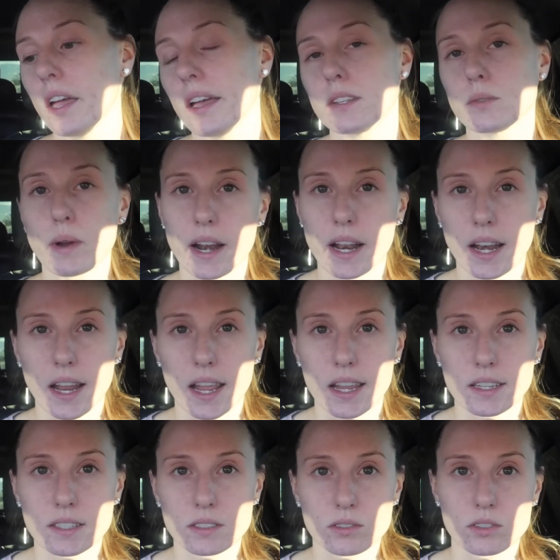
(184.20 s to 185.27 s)
it's right at
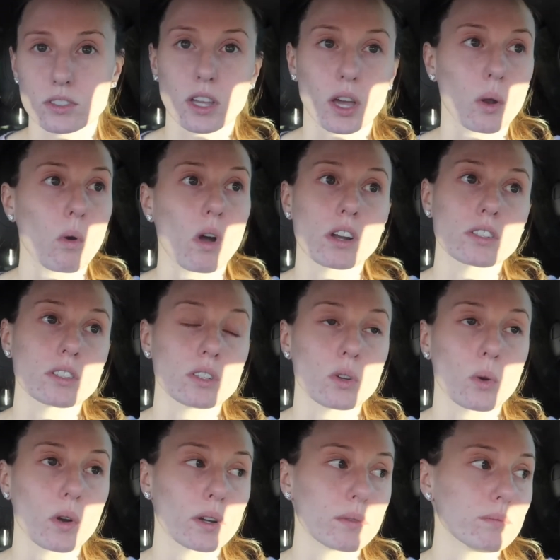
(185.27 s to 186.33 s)
eight. I just gotta walk to the
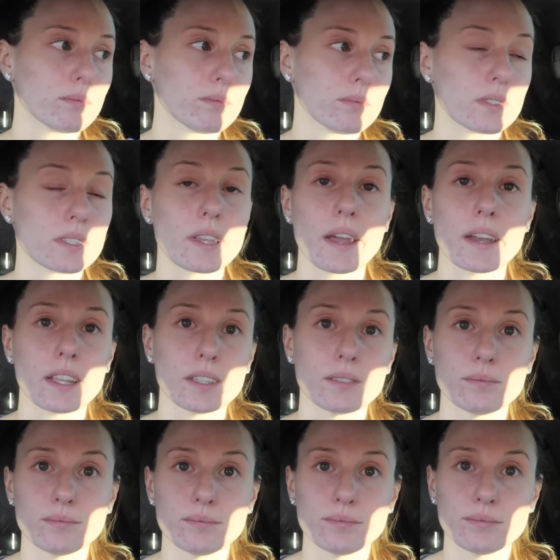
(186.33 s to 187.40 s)
door and sign
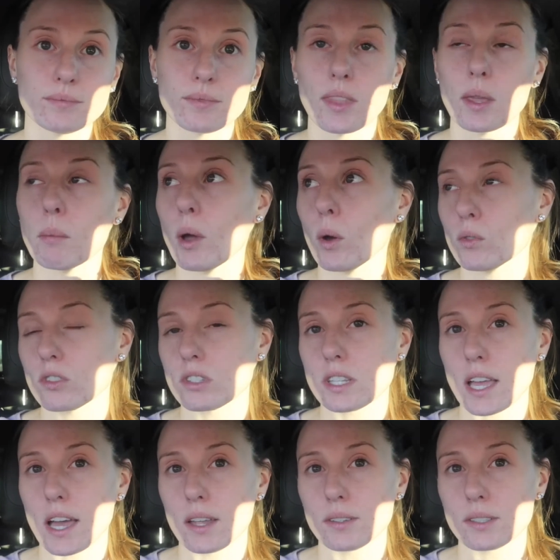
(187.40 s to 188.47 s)
in. Get my
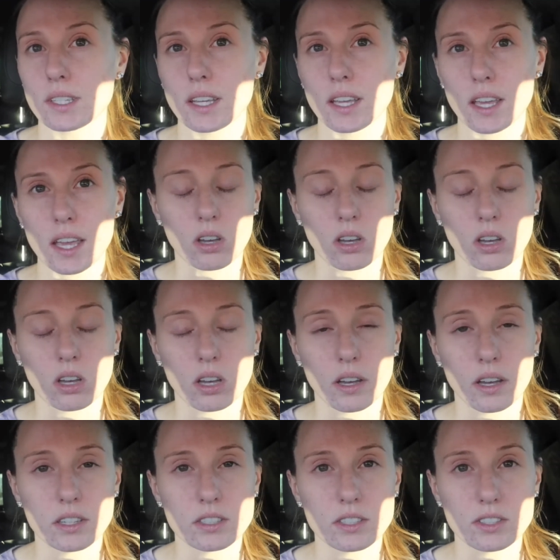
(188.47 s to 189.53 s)
ultrasound.
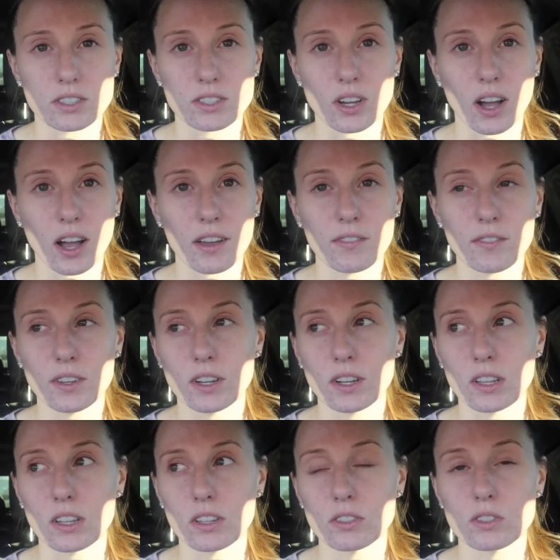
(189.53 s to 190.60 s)
Oh, just, I
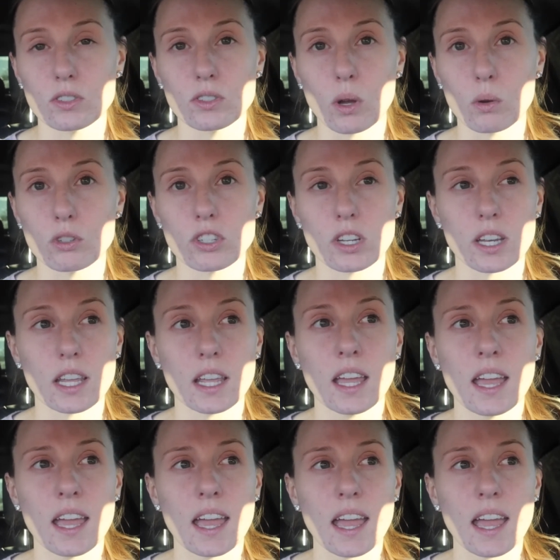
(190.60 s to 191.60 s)
feel so shitty.